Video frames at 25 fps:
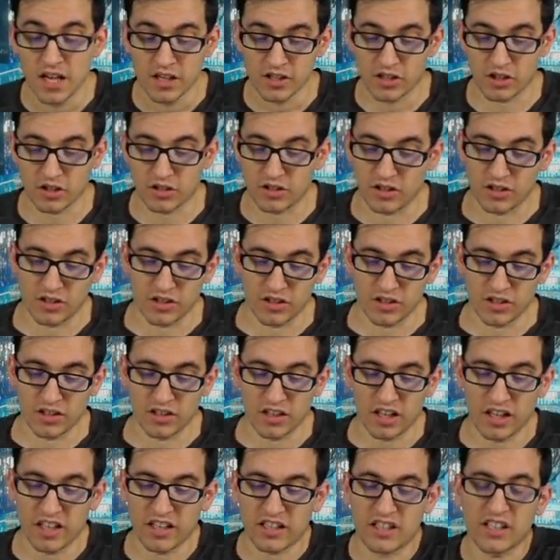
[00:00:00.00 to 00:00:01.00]
So
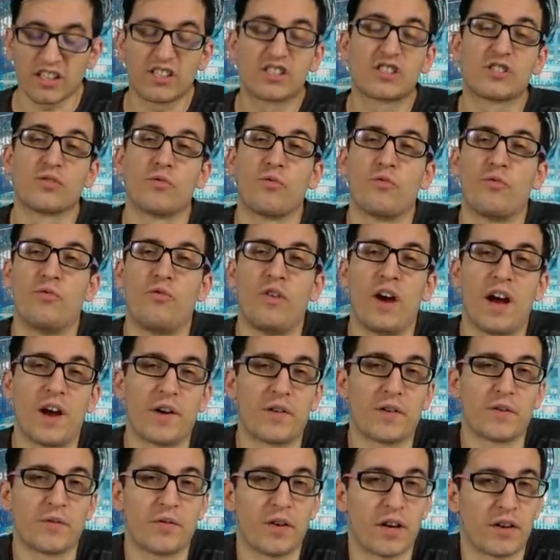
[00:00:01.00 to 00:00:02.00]
it, it's
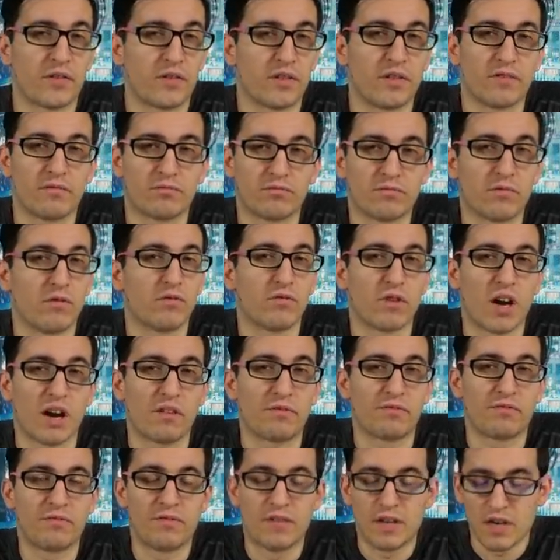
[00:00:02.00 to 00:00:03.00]
very very
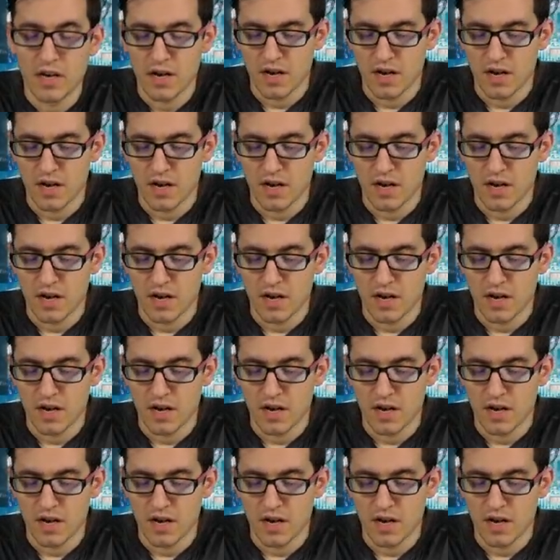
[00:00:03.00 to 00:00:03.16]
rough.